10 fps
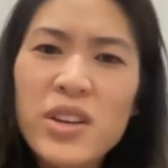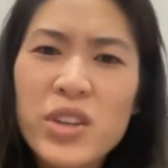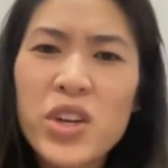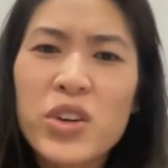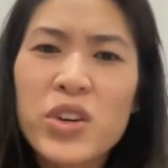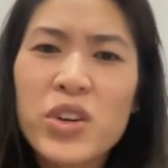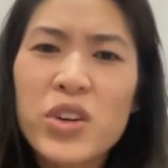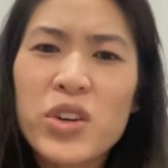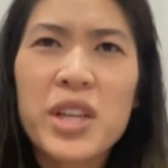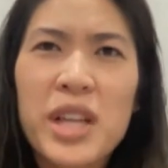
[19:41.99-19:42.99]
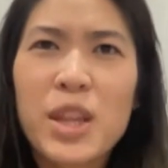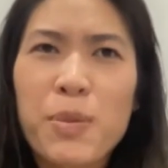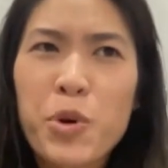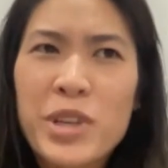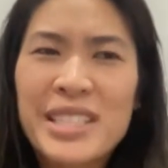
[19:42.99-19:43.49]
the general population, like
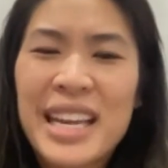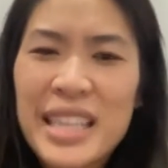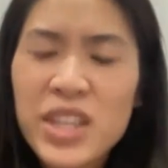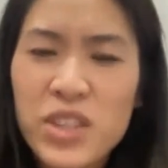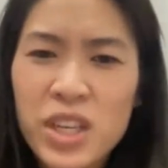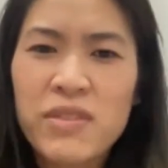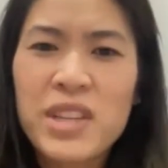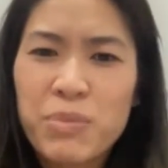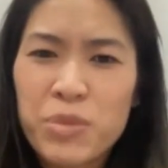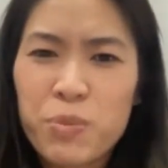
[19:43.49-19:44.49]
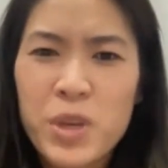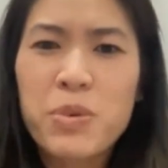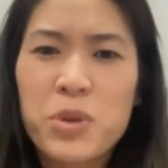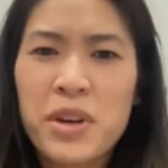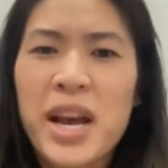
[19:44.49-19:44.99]
the percentage of number of
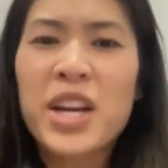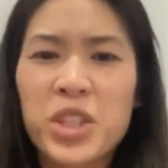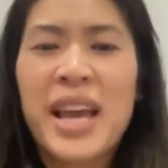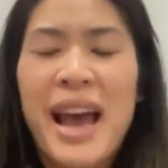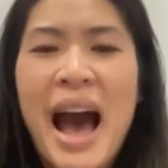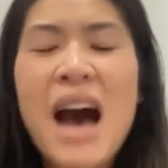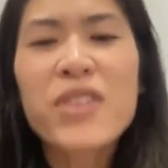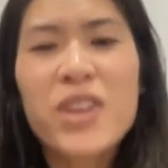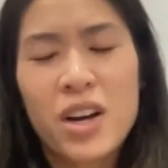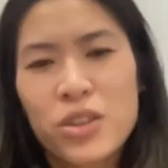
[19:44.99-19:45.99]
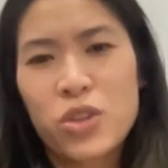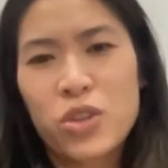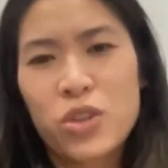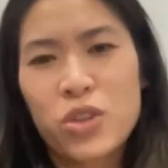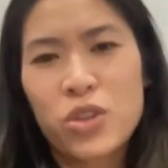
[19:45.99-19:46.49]
people who actually have gone
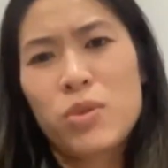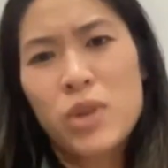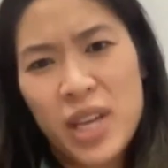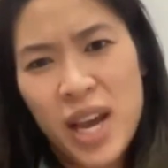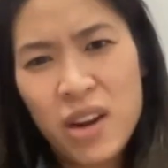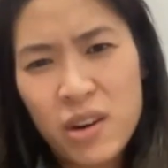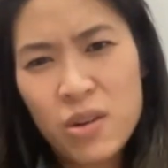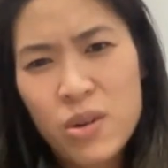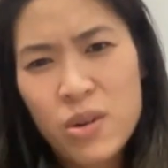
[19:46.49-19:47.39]
through to a chiro,